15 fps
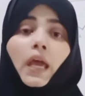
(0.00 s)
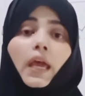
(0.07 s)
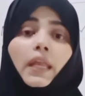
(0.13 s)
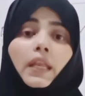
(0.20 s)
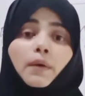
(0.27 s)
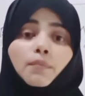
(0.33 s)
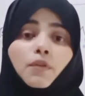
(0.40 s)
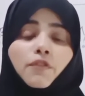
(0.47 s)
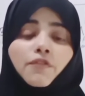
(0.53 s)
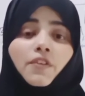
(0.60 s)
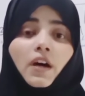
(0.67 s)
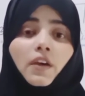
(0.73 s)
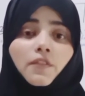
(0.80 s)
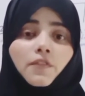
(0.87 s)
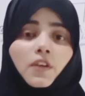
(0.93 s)
and number
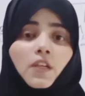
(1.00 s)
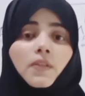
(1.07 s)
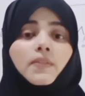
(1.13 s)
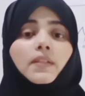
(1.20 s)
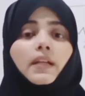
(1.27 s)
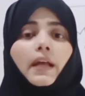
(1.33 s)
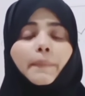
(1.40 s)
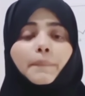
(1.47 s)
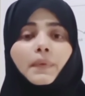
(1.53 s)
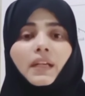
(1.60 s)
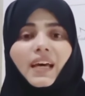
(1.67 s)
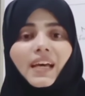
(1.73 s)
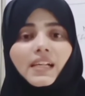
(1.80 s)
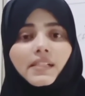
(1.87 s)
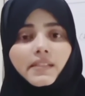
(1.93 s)
5 is
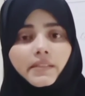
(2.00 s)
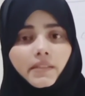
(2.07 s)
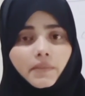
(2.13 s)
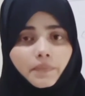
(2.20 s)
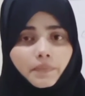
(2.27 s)
reptiles.